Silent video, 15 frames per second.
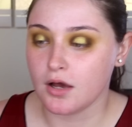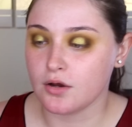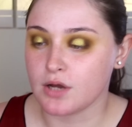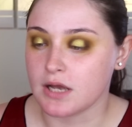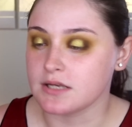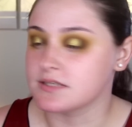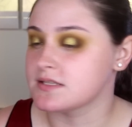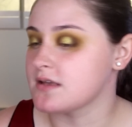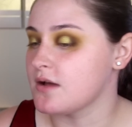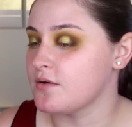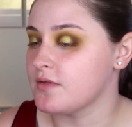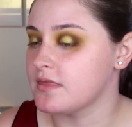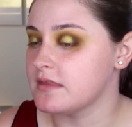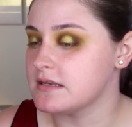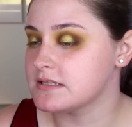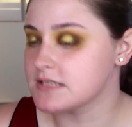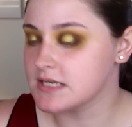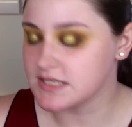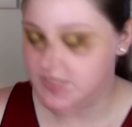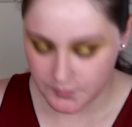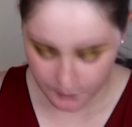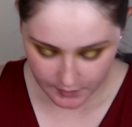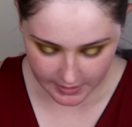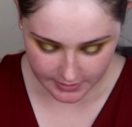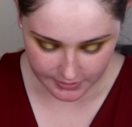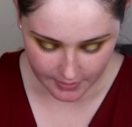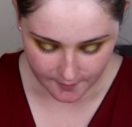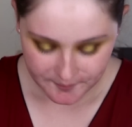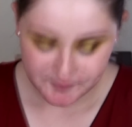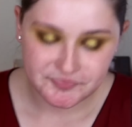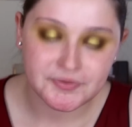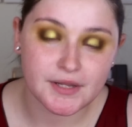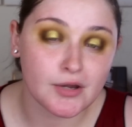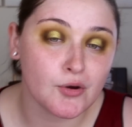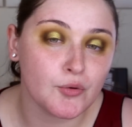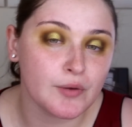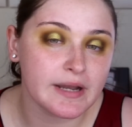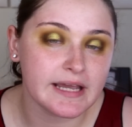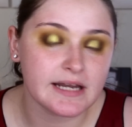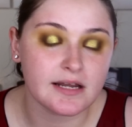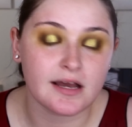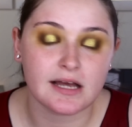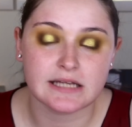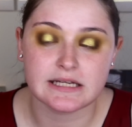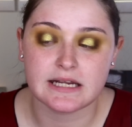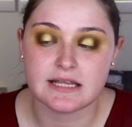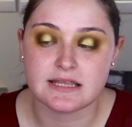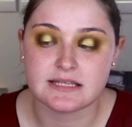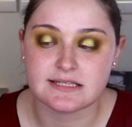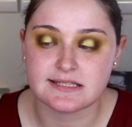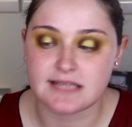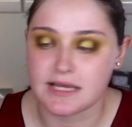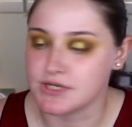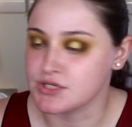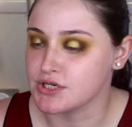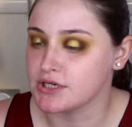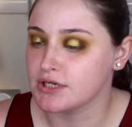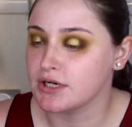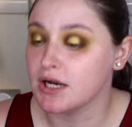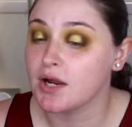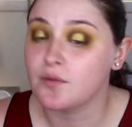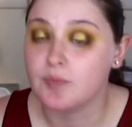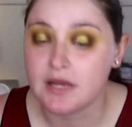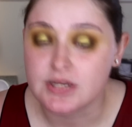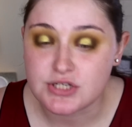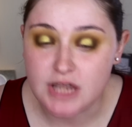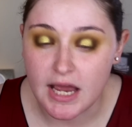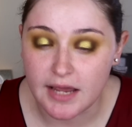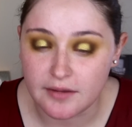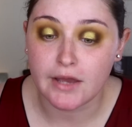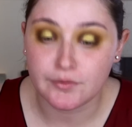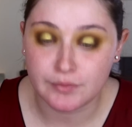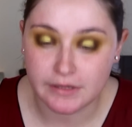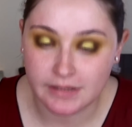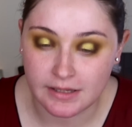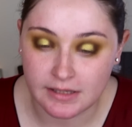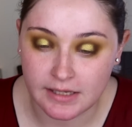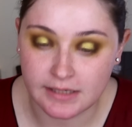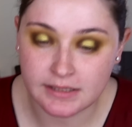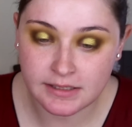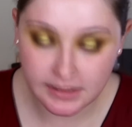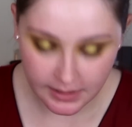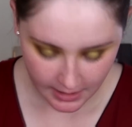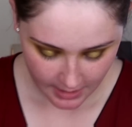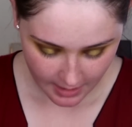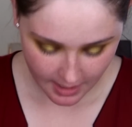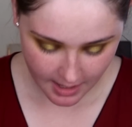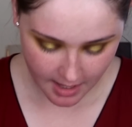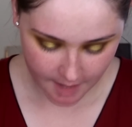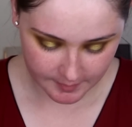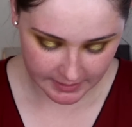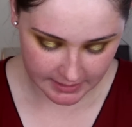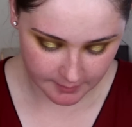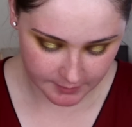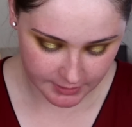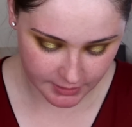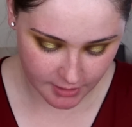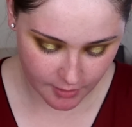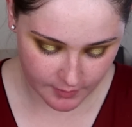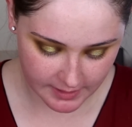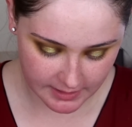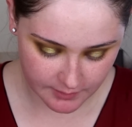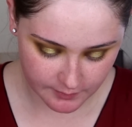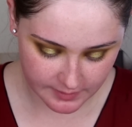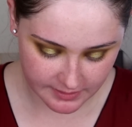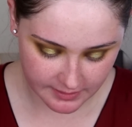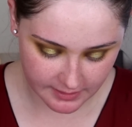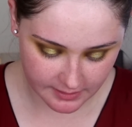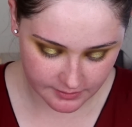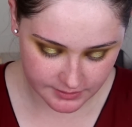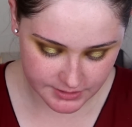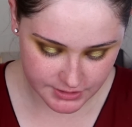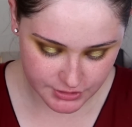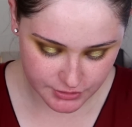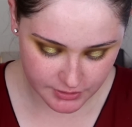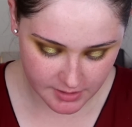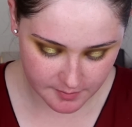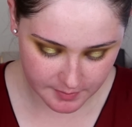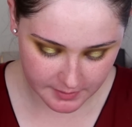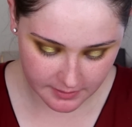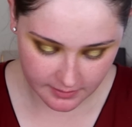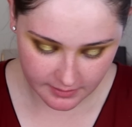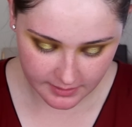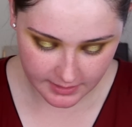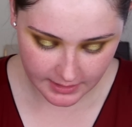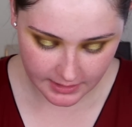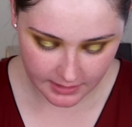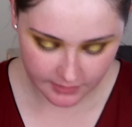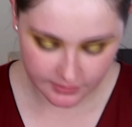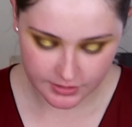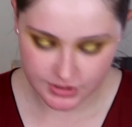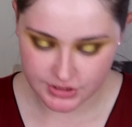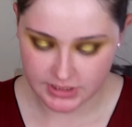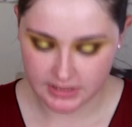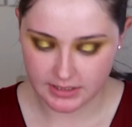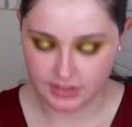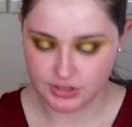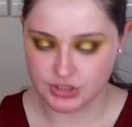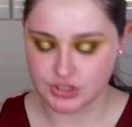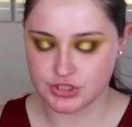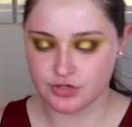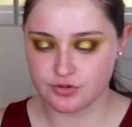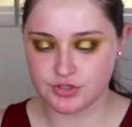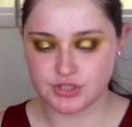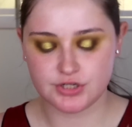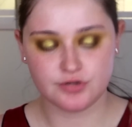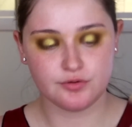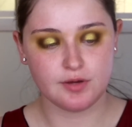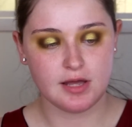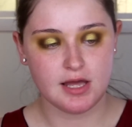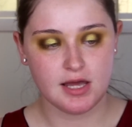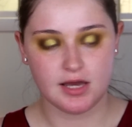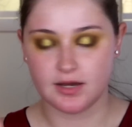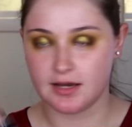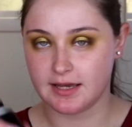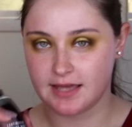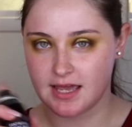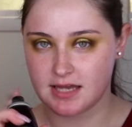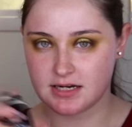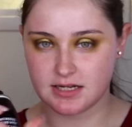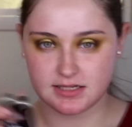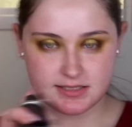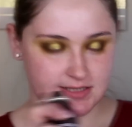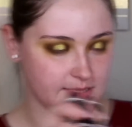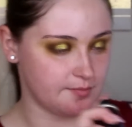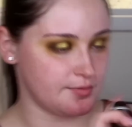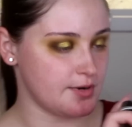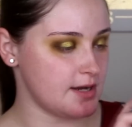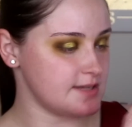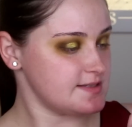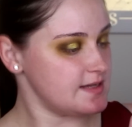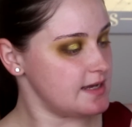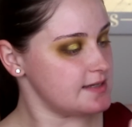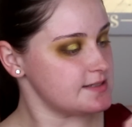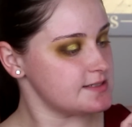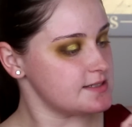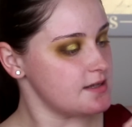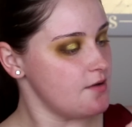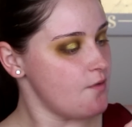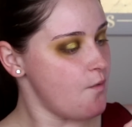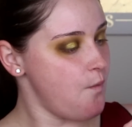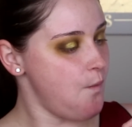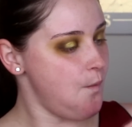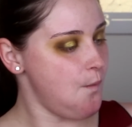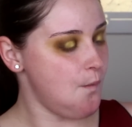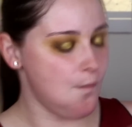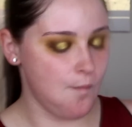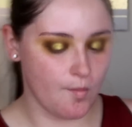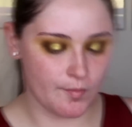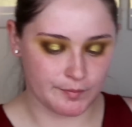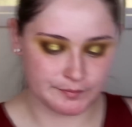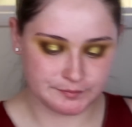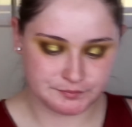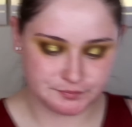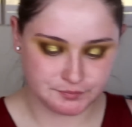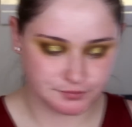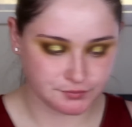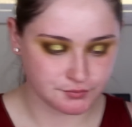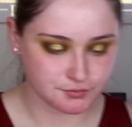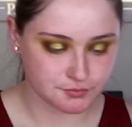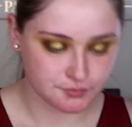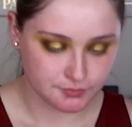Okay, so this is with coin on the center, which I really like. And I'm gonna go in with Guilt Trip, that other shade I just showed you. Again, same process. All